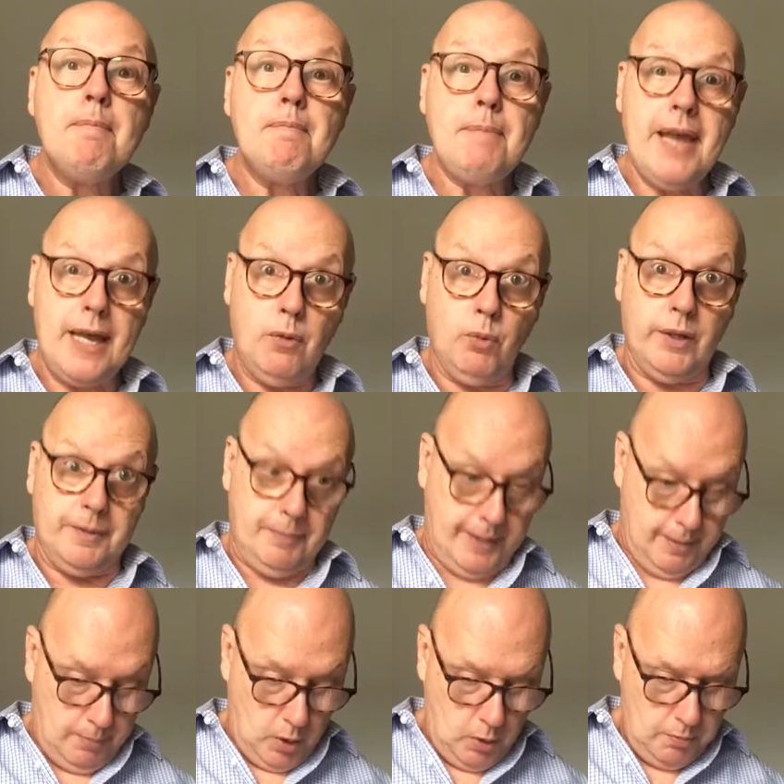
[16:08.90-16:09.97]
Bear with me a
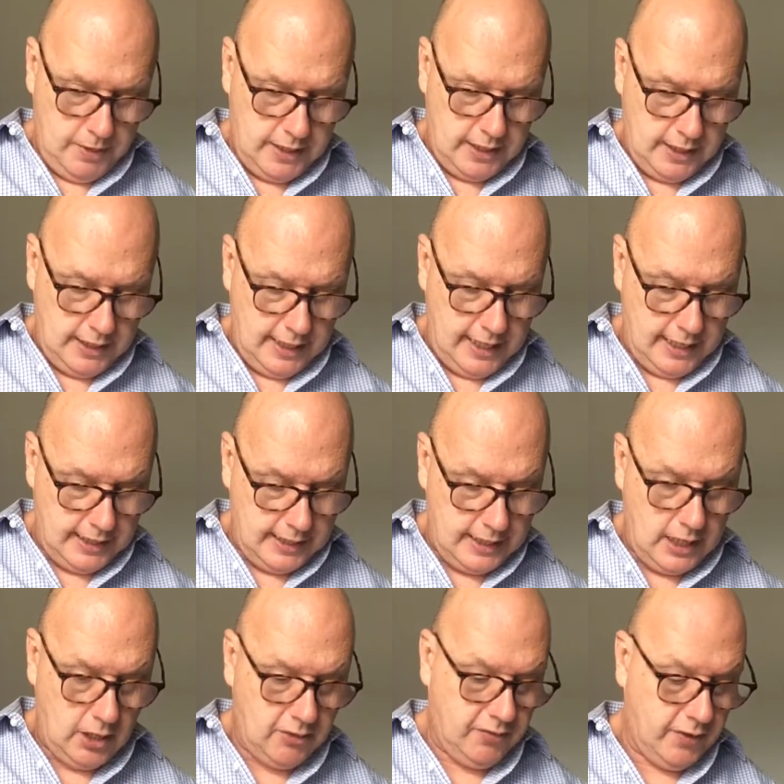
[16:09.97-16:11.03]
moment, as
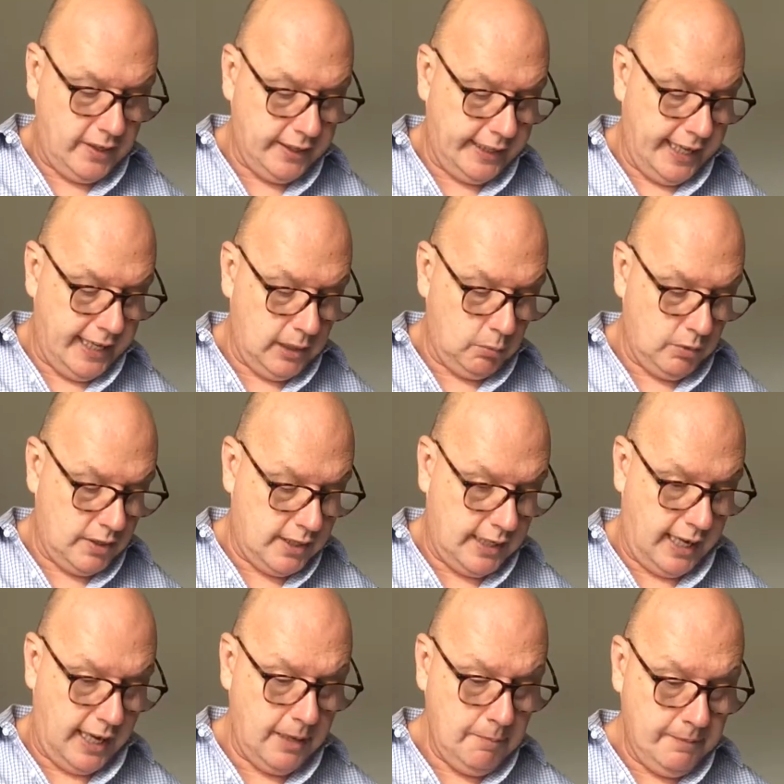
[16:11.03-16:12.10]
our friend Gail would
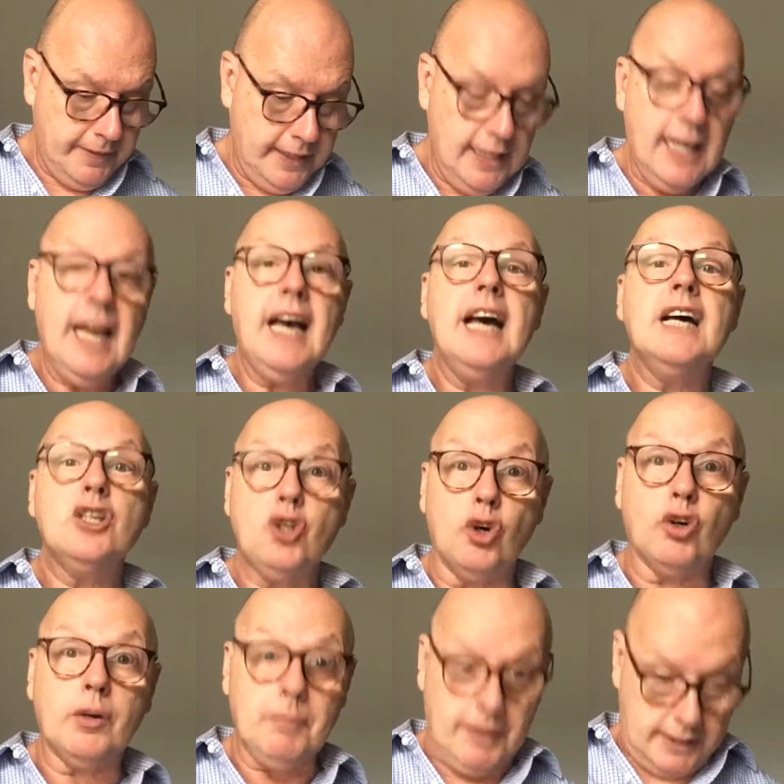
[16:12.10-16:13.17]
say.
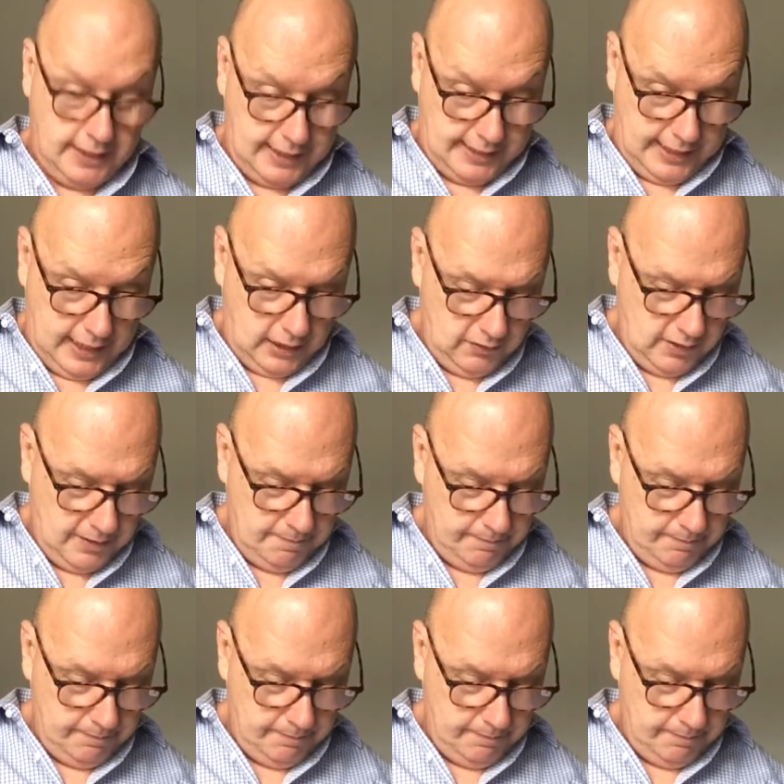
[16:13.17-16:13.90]
Talk amongst yourselves.